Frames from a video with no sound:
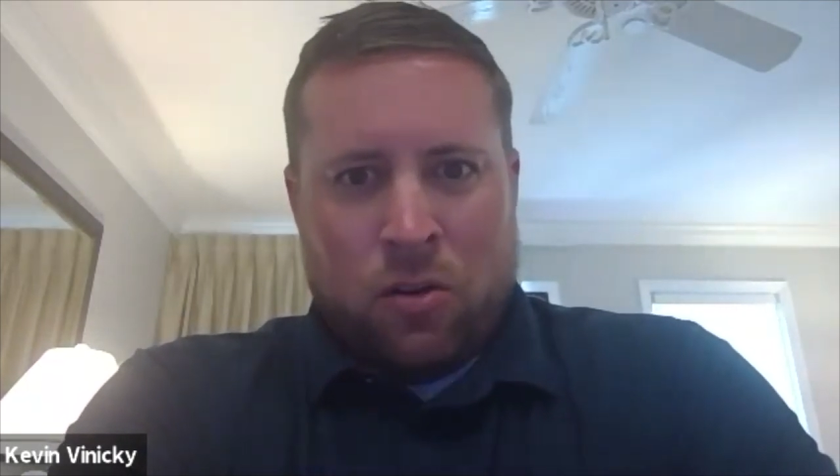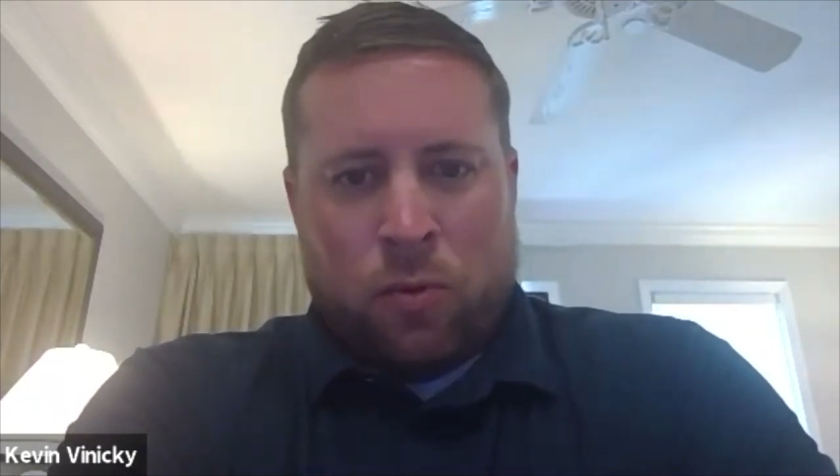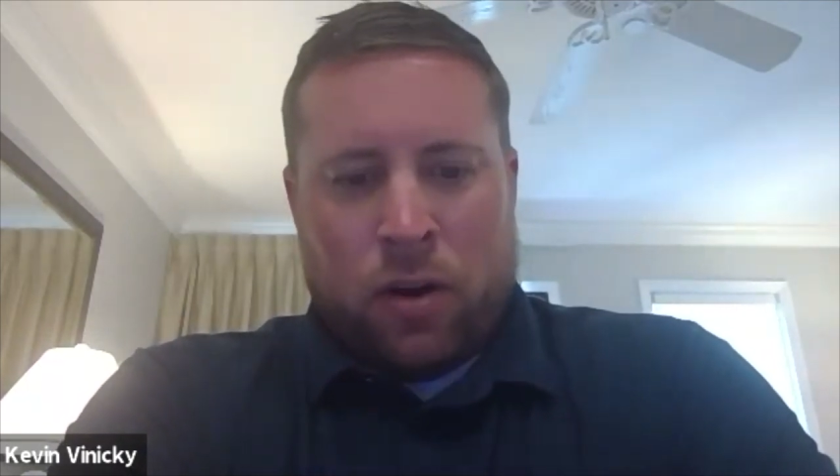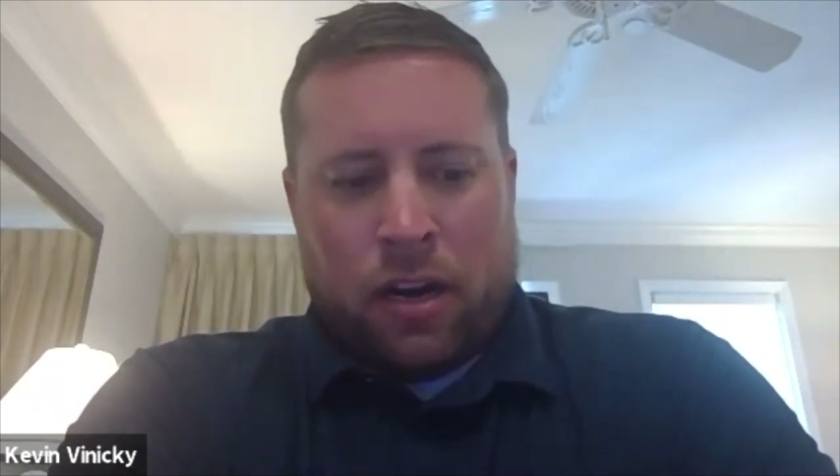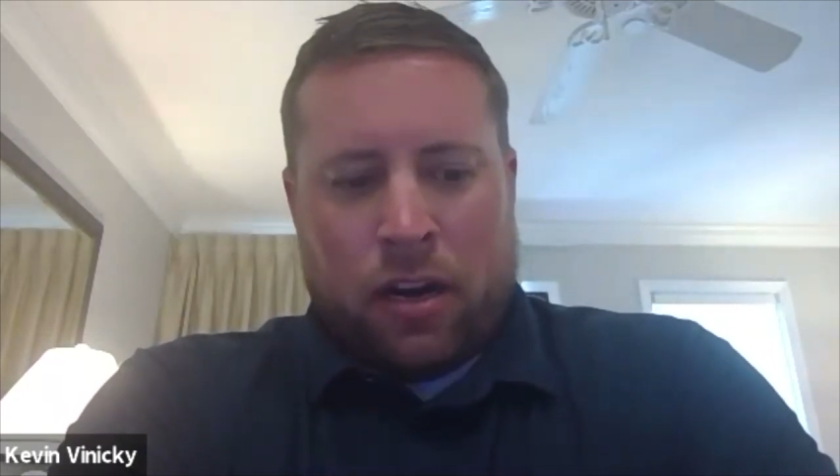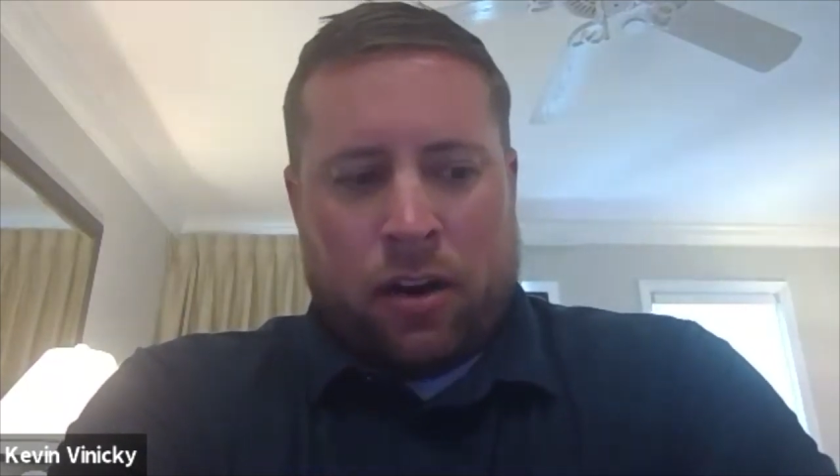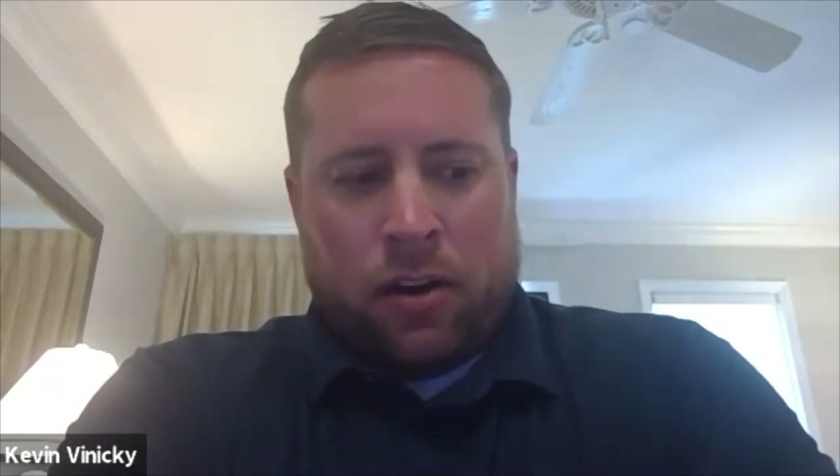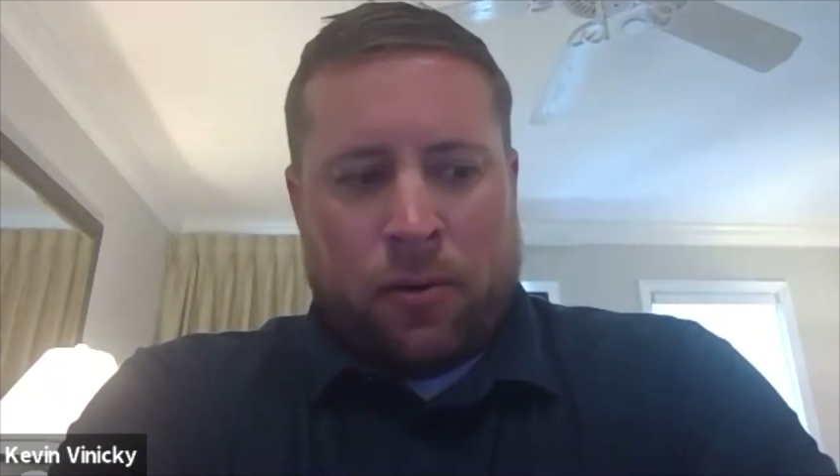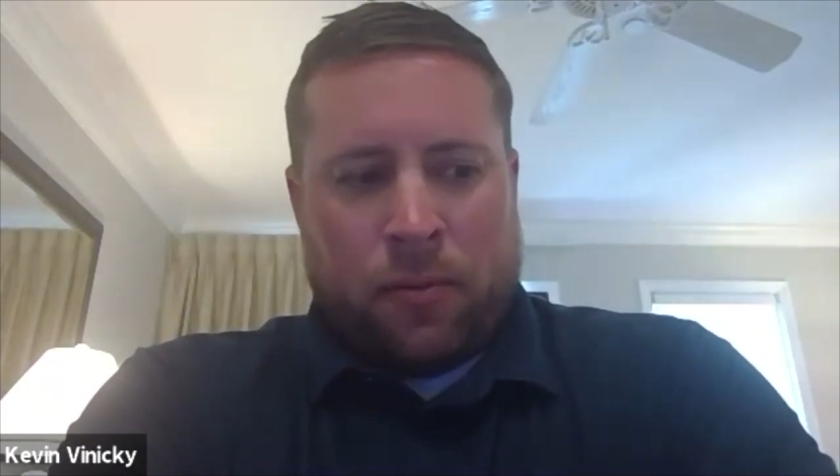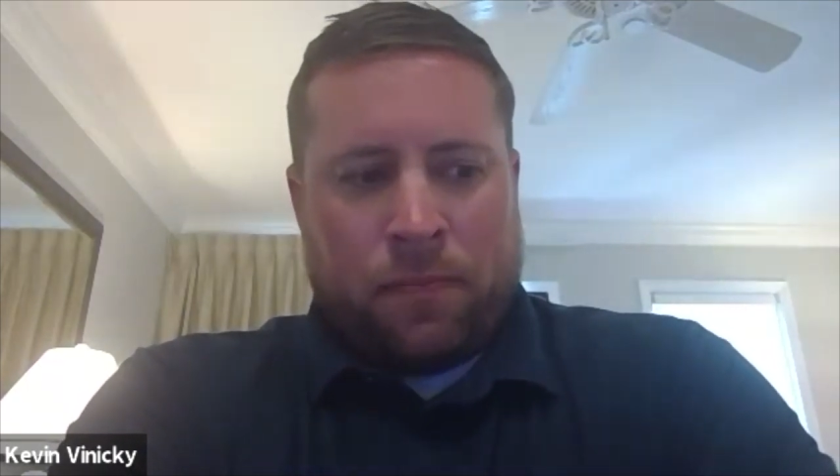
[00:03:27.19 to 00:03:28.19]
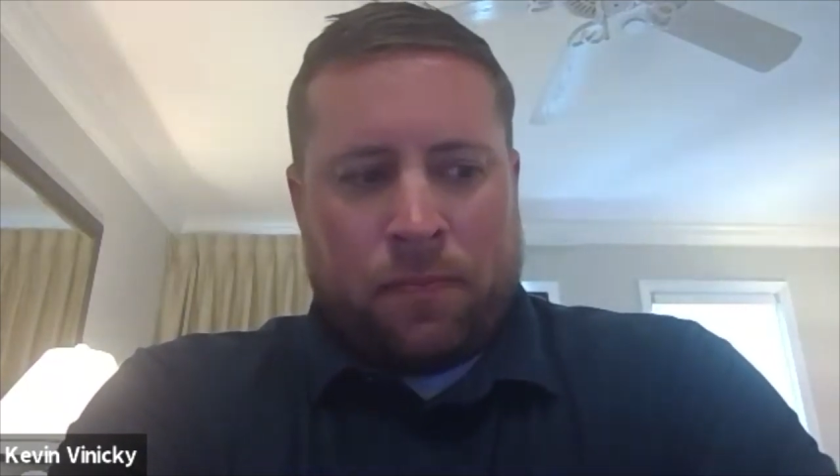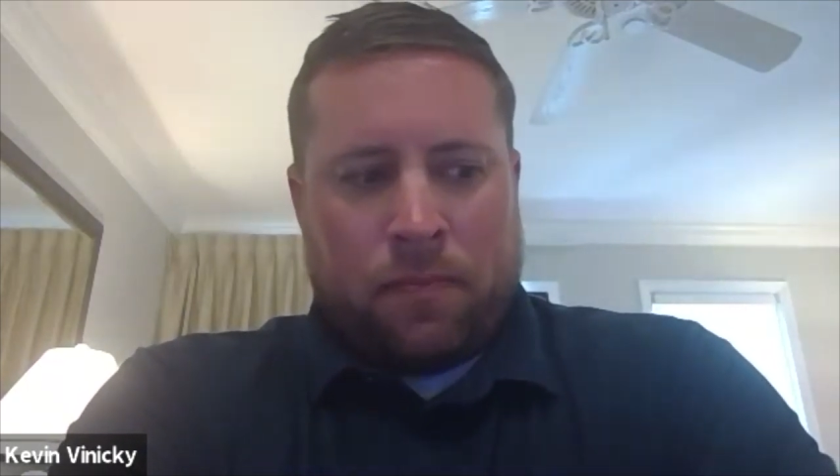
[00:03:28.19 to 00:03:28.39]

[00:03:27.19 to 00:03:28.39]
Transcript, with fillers: where